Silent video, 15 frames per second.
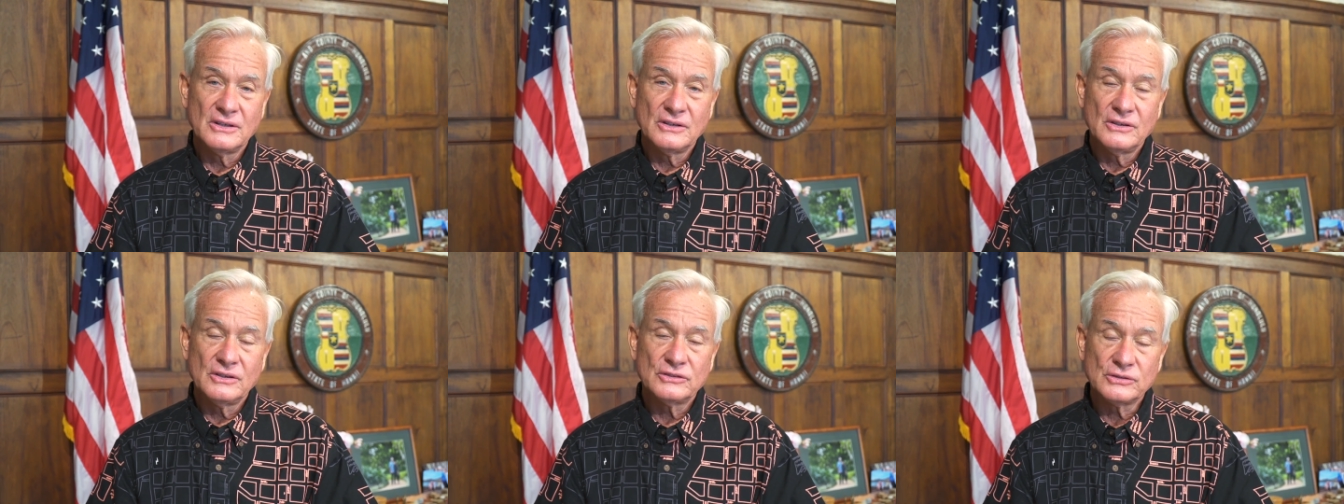
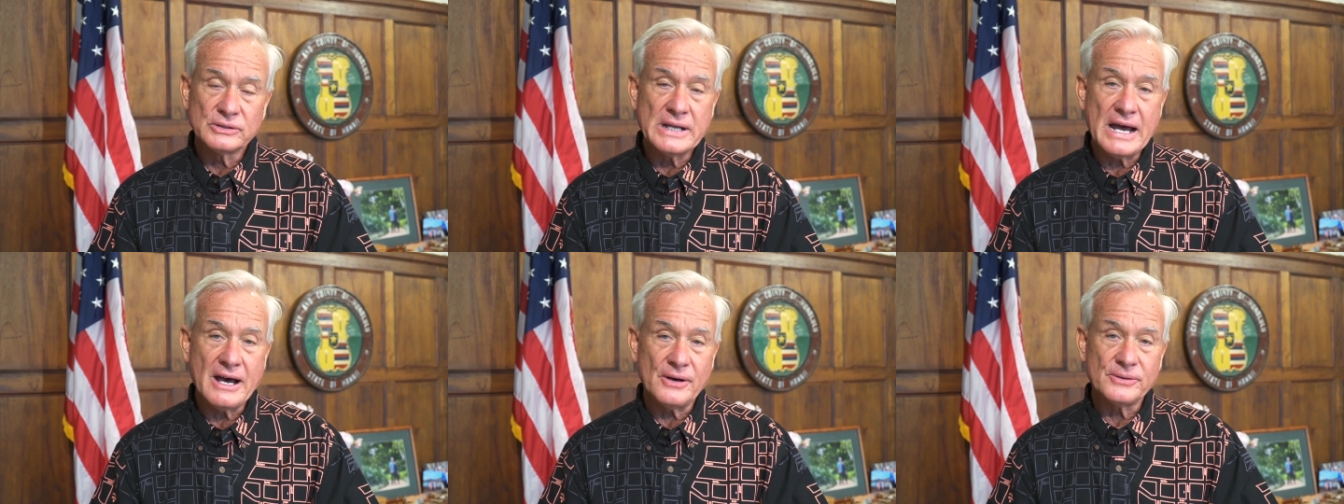So
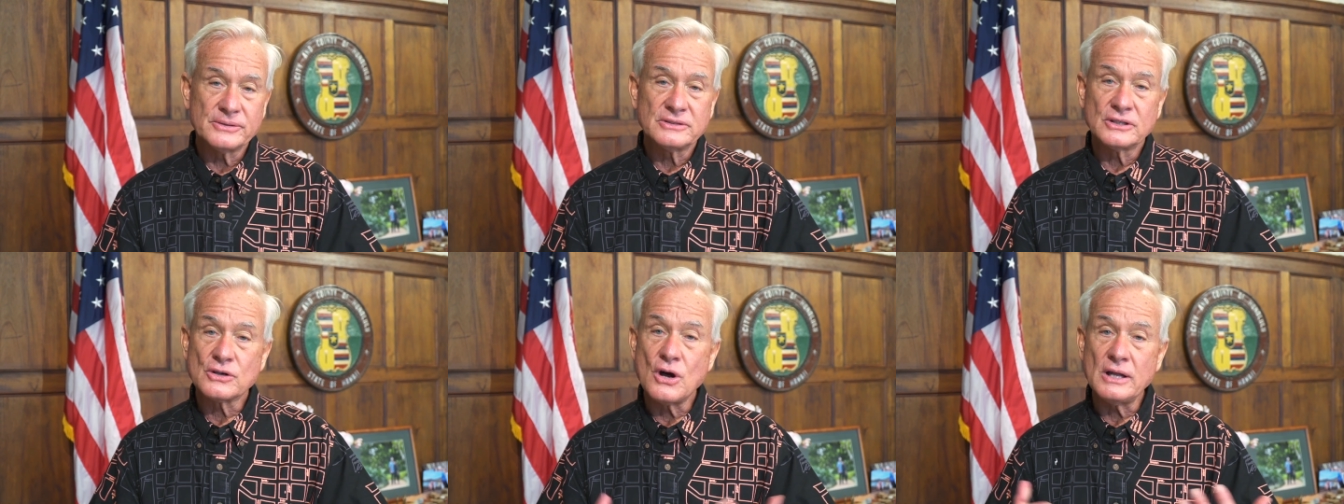now
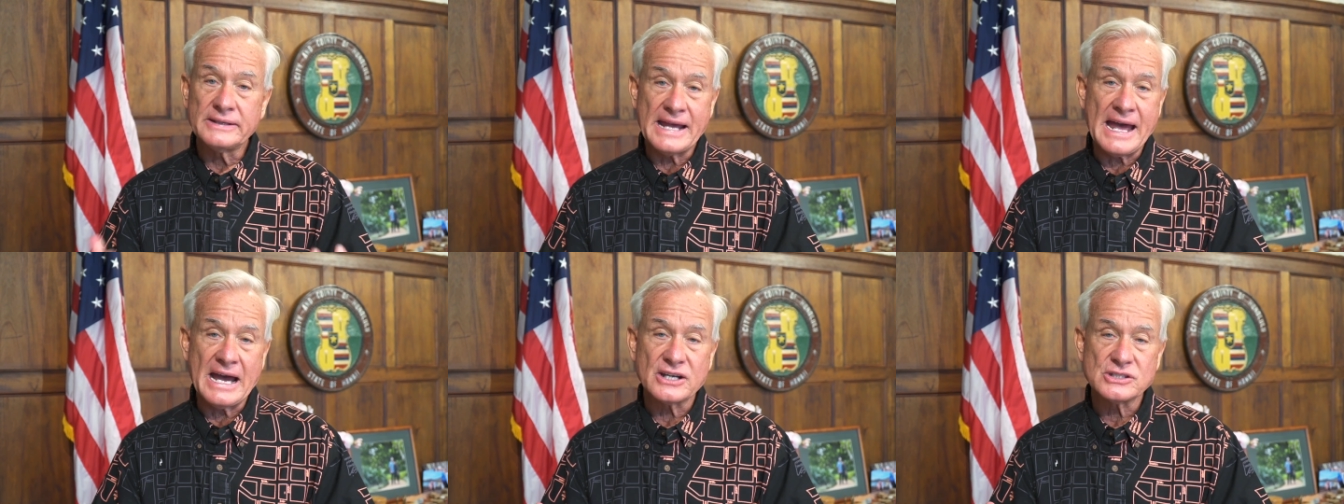the call to
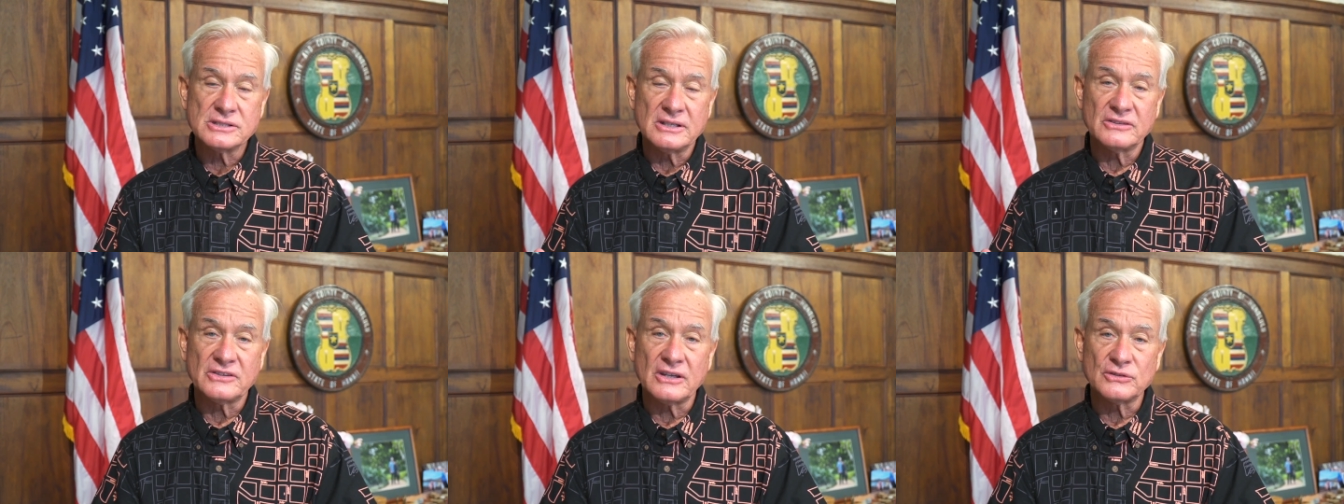action
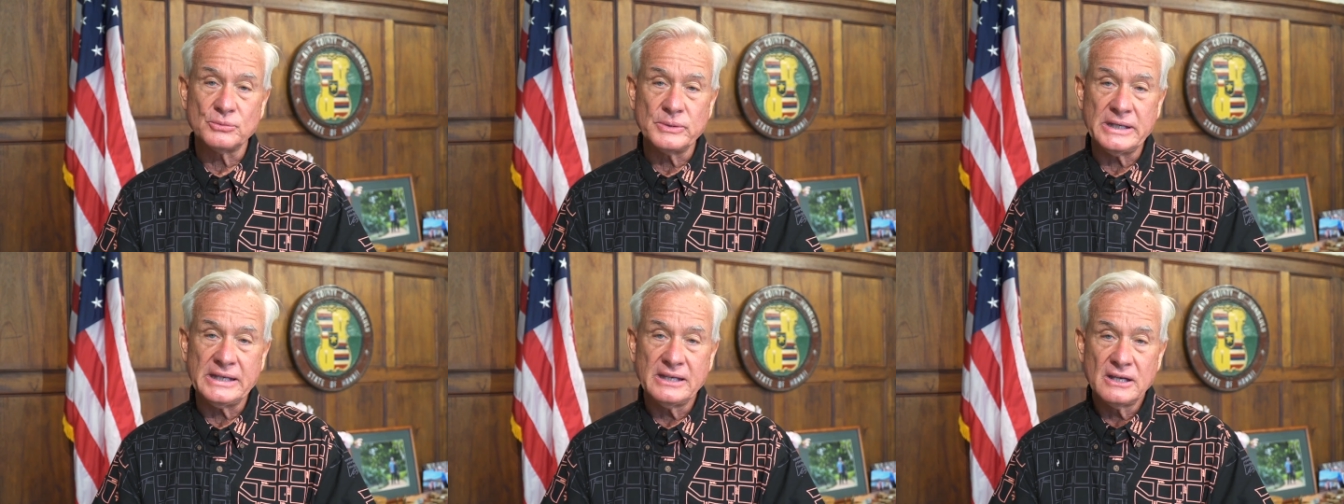is as
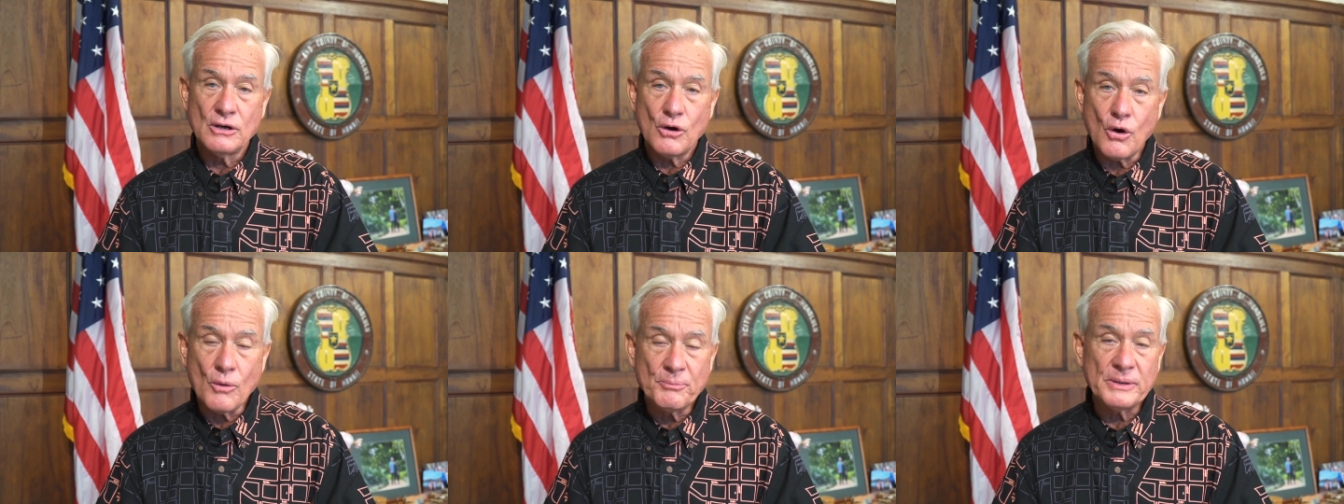we
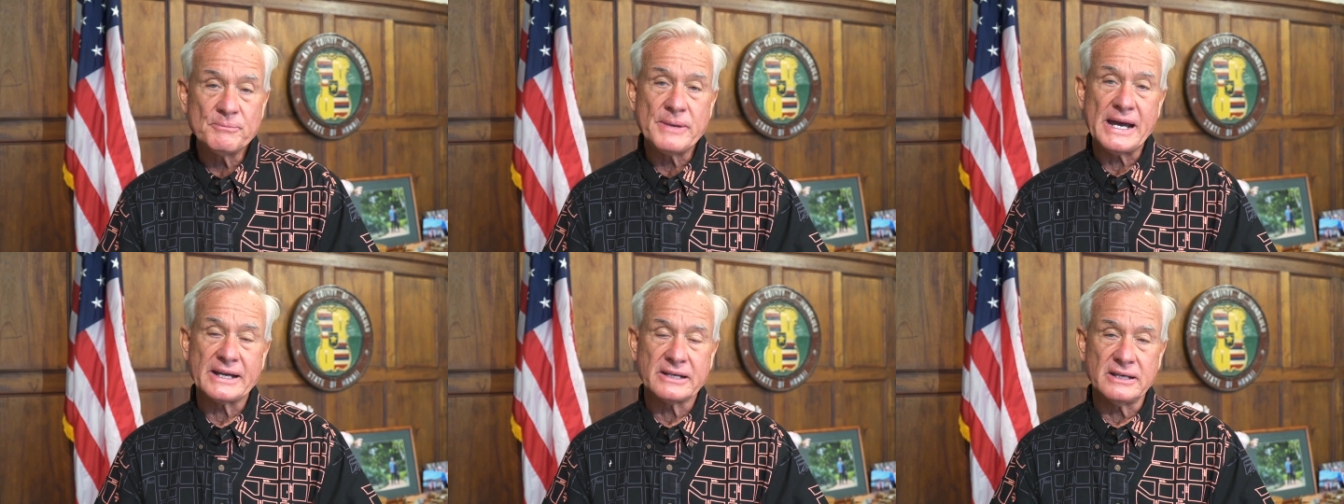open
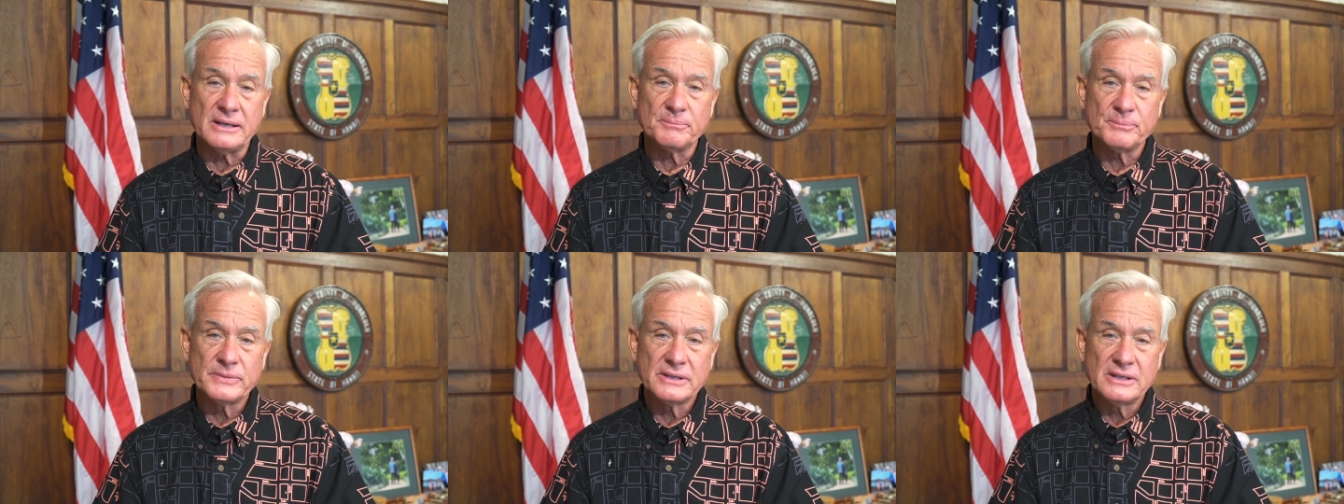back up,
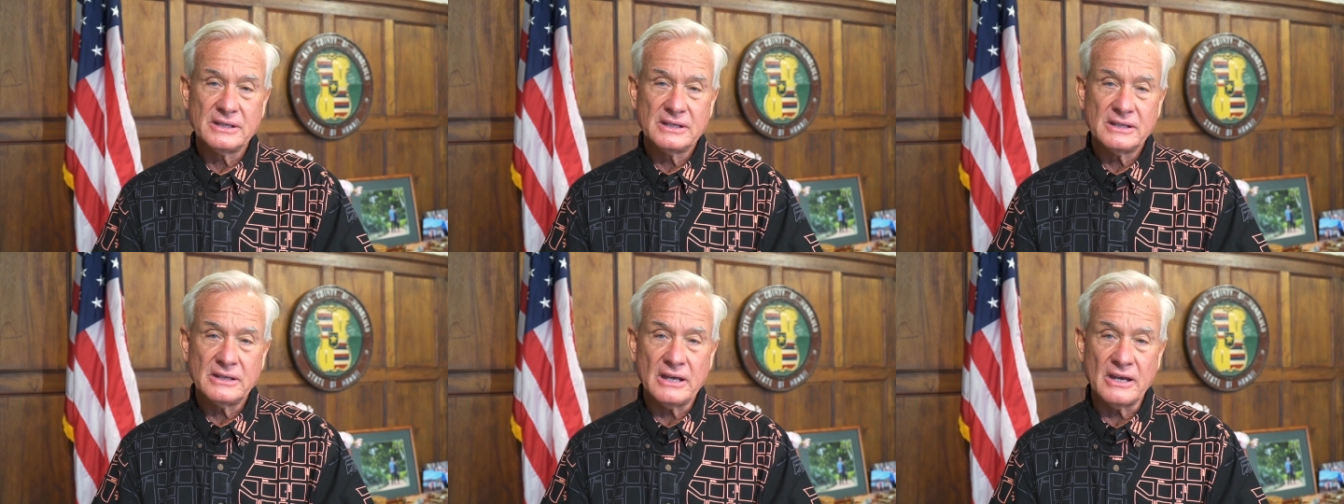
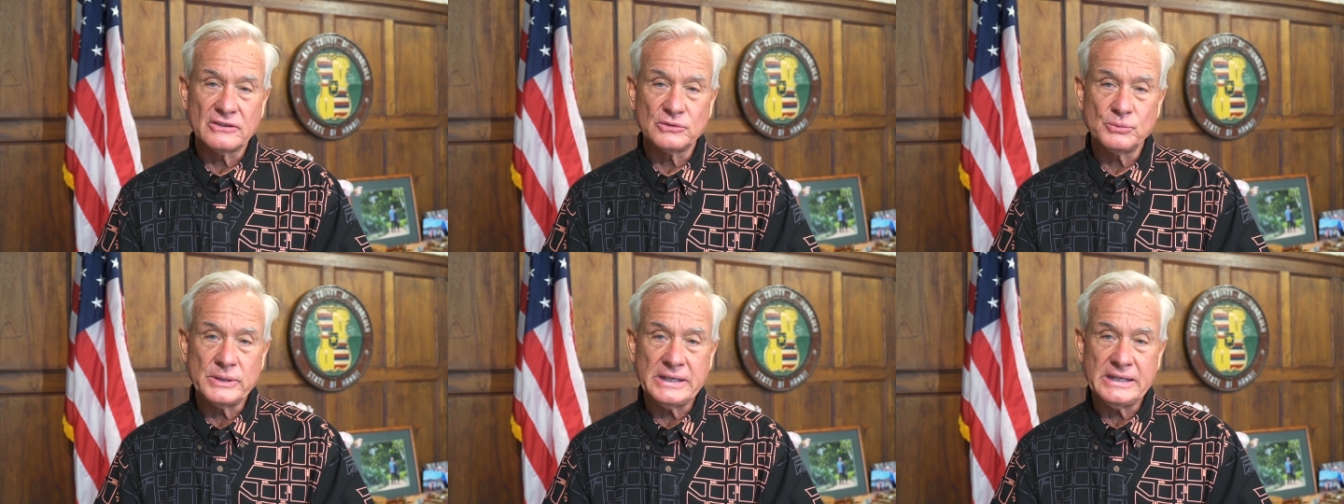as
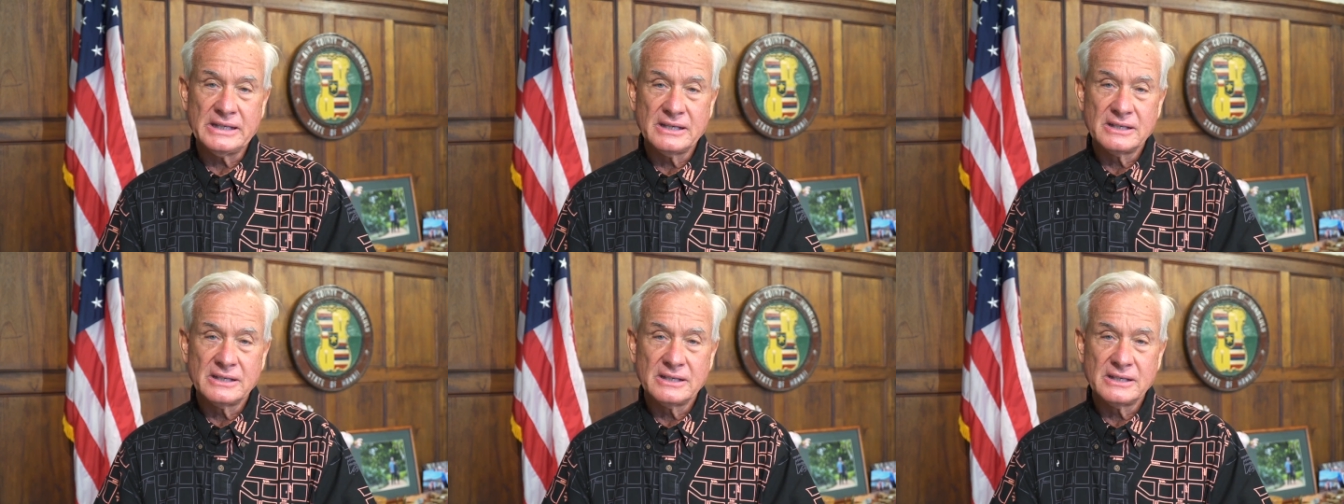we